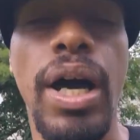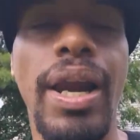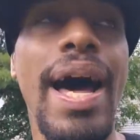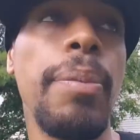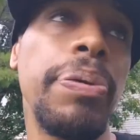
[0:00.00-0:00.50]
A
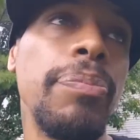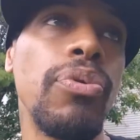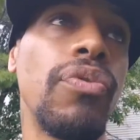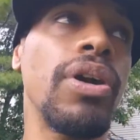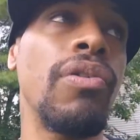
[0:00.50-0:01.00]
lot of
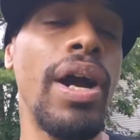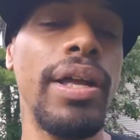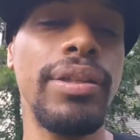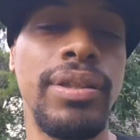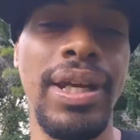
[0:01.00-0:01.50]
people
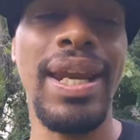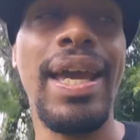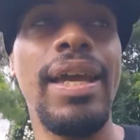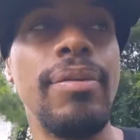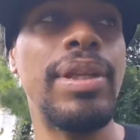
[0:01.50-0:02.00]
regret the
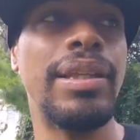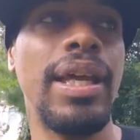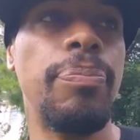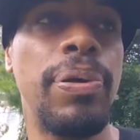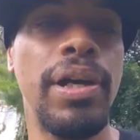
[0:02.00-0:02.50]
name that
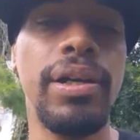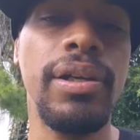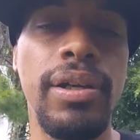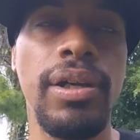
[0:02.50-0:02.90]
they pick